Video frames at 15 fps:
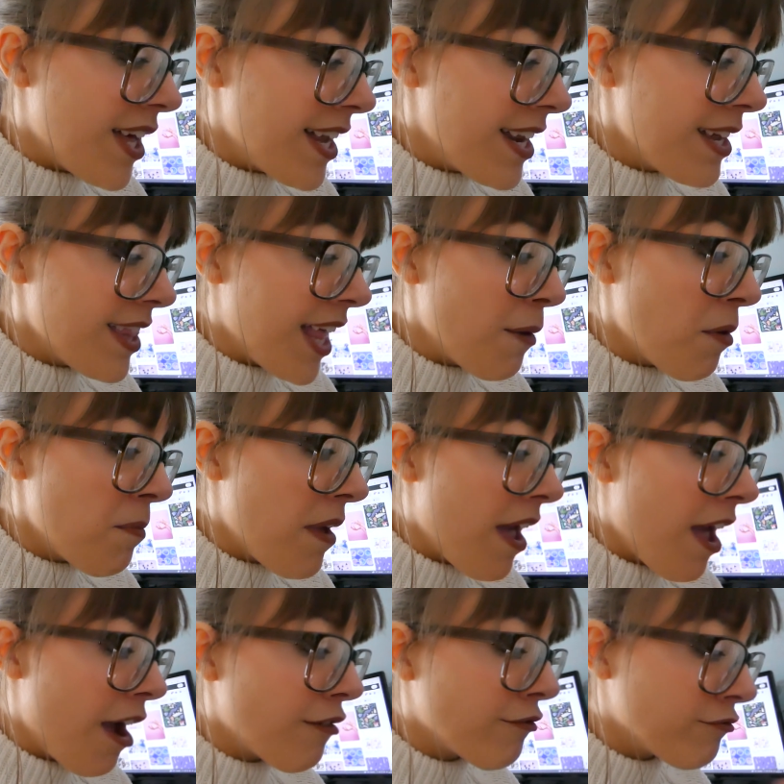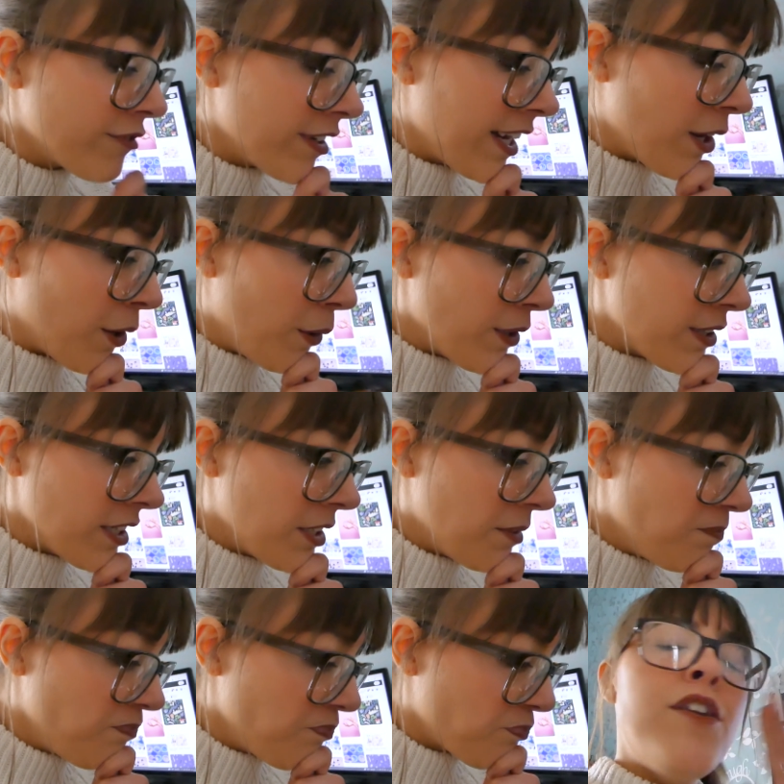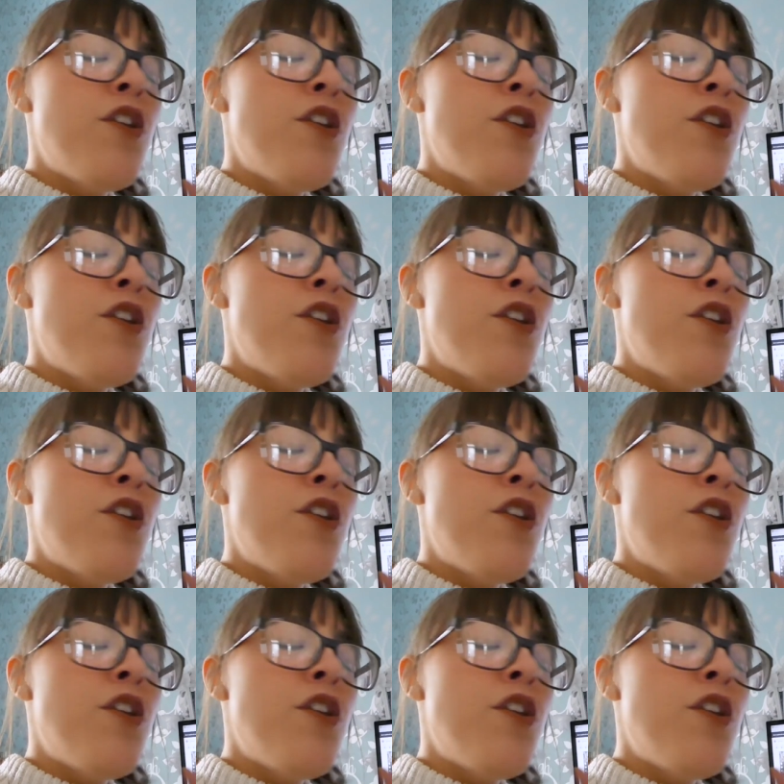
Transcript: That would be really awesome.